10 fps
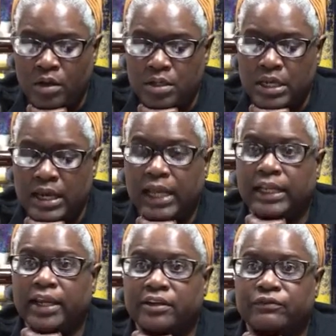yeah, I
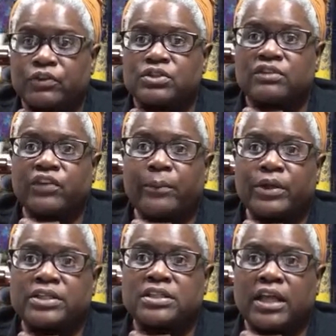like the Filti
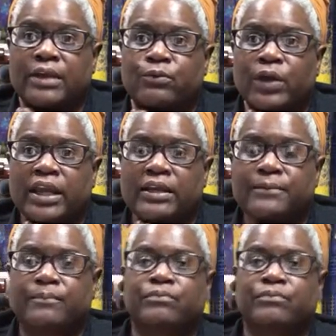fabric. It's lightweight.